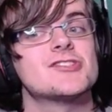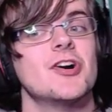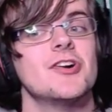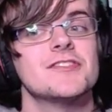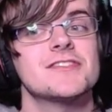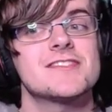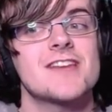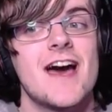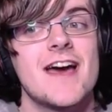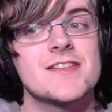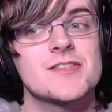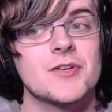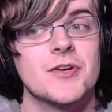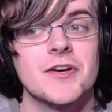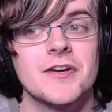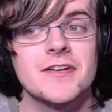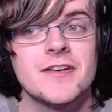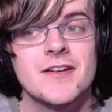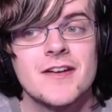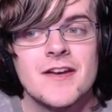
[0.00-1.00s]
John
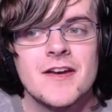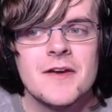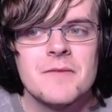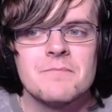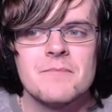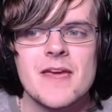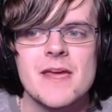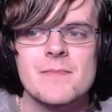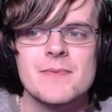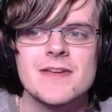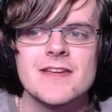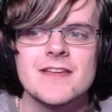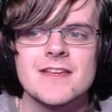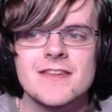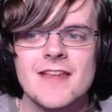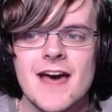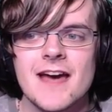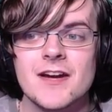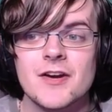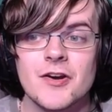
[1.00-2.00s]
Titor.
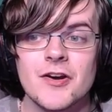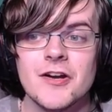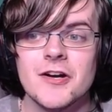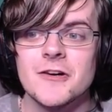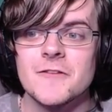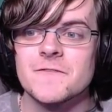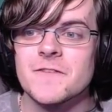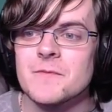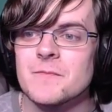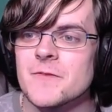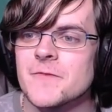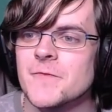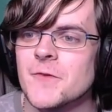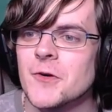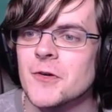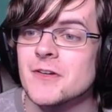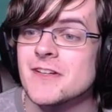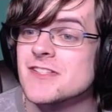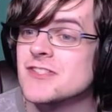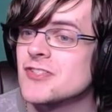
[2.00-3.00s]
Maybe that girl from
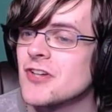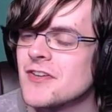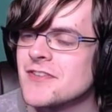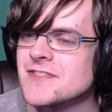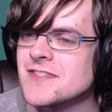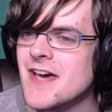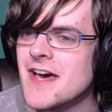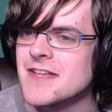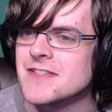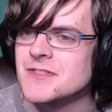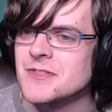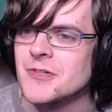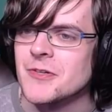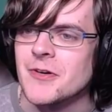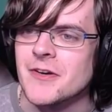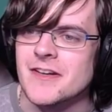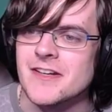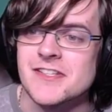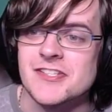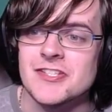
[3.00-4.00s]
before is John
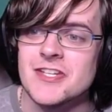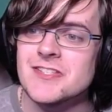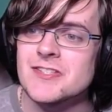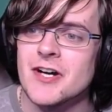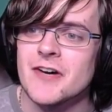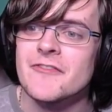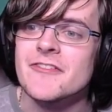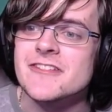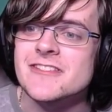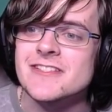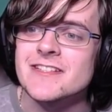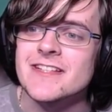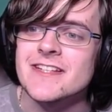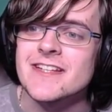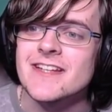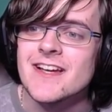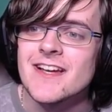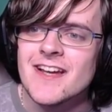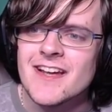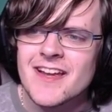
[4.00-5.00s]
Titor, because she's
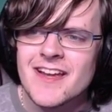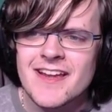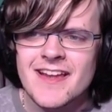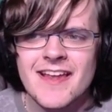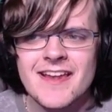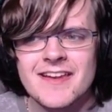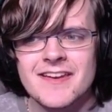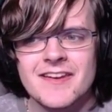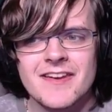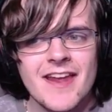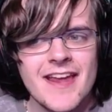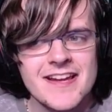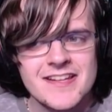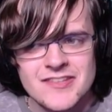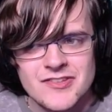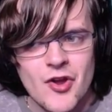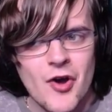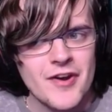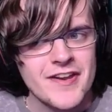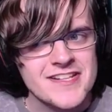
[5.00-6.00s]
obviously
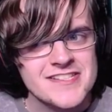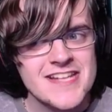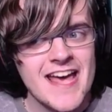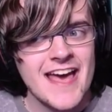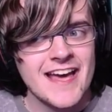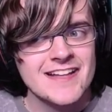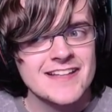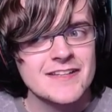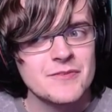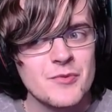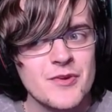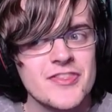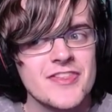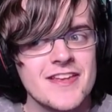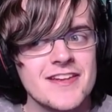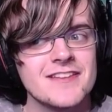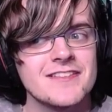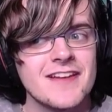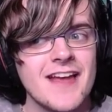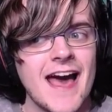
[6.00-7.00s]
not exactly
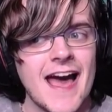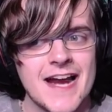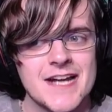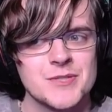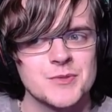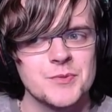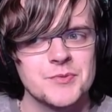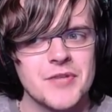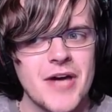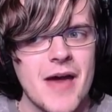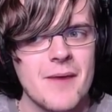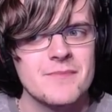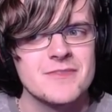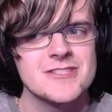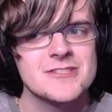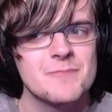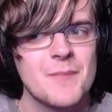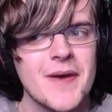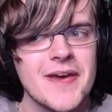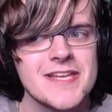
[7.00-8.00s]
within actual time
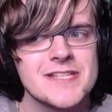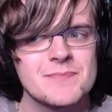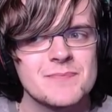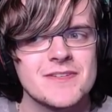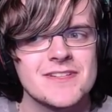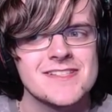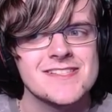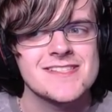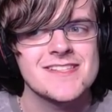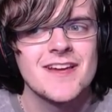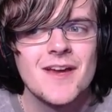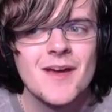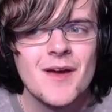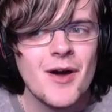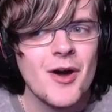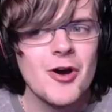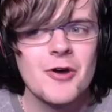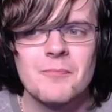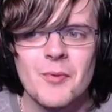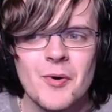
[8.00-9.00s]
and space, because,
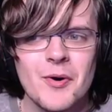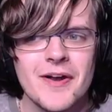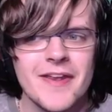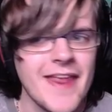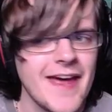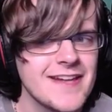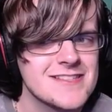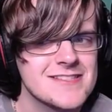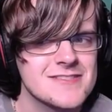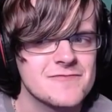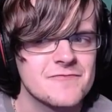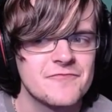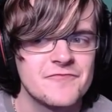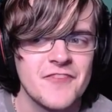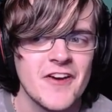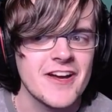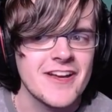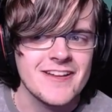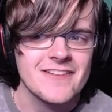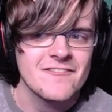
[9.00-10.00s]
oh boy, that's
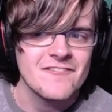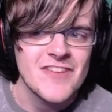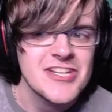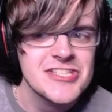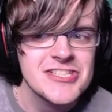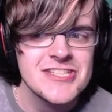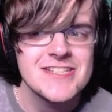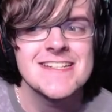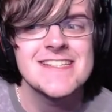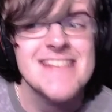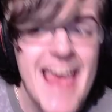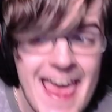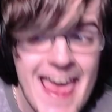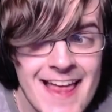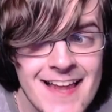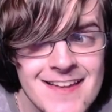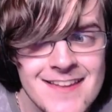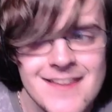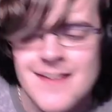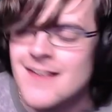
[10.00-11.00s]
fucking fishy as
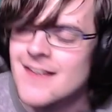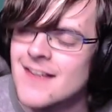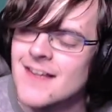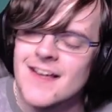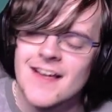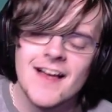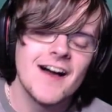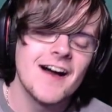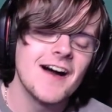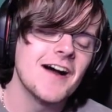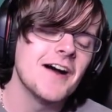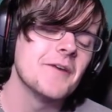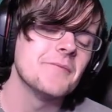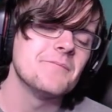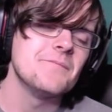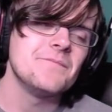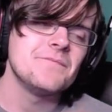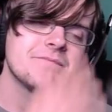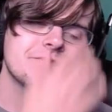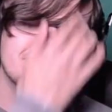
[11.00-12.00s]
hell.
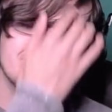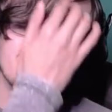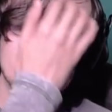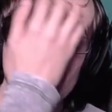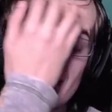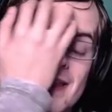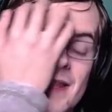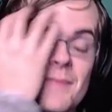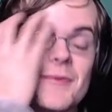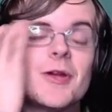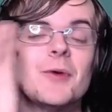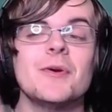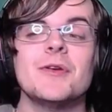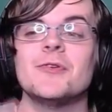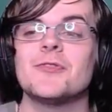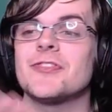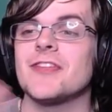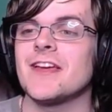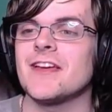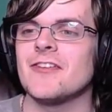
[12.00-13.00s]
Yeah, let me know
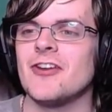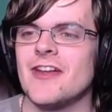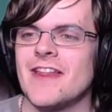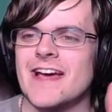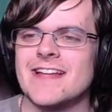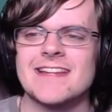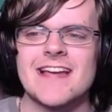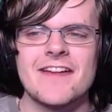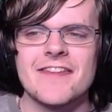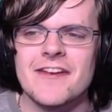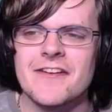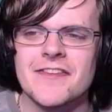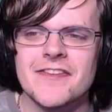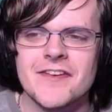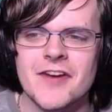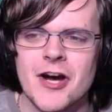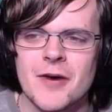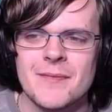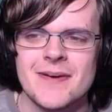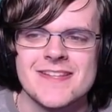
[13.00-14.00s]
what you think of all that down there
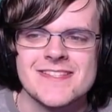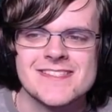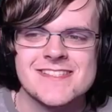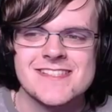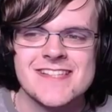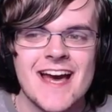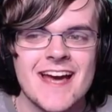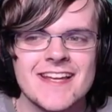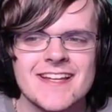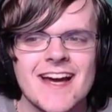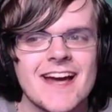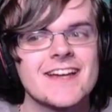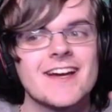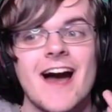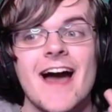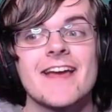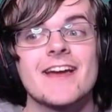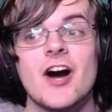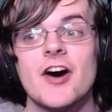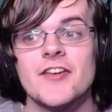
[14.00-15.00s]
in the comments, because I
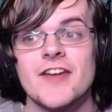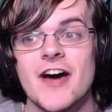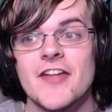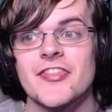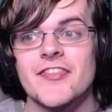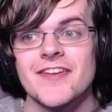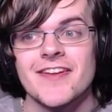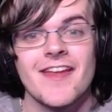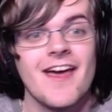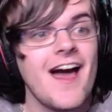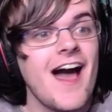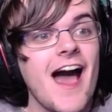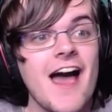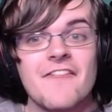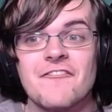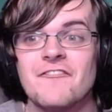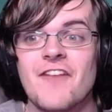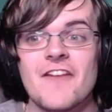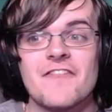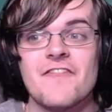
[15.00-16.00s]
got nothing.
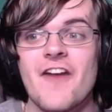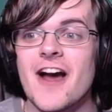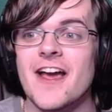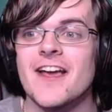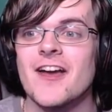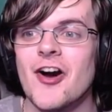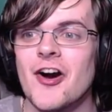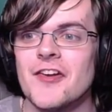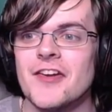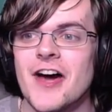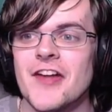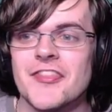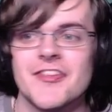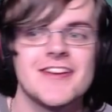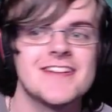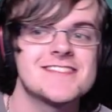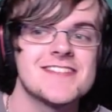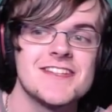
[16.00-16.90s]
I fucking got nothing.